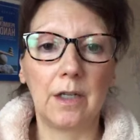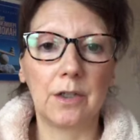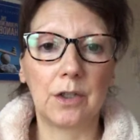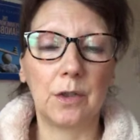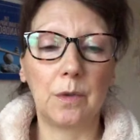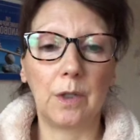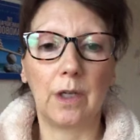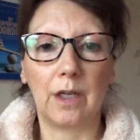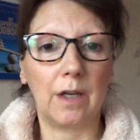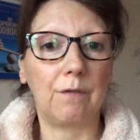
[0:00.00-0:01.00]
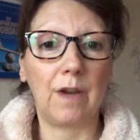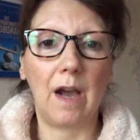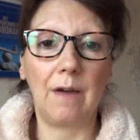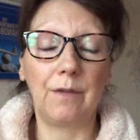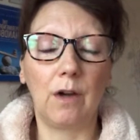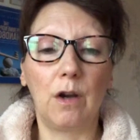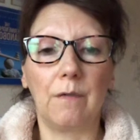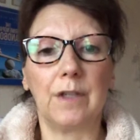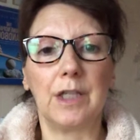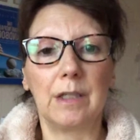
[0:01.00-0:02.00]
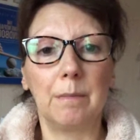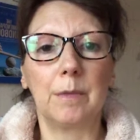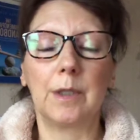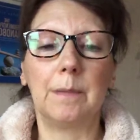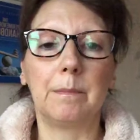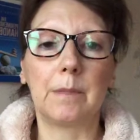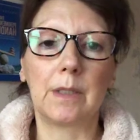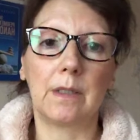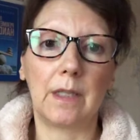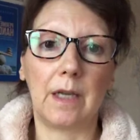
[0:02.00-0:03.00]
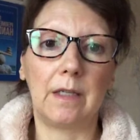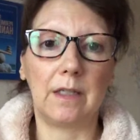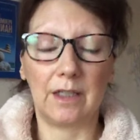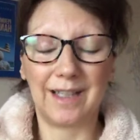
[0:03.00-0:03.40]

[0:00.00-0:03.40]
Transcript: So if you have a lot of these symptoms, then,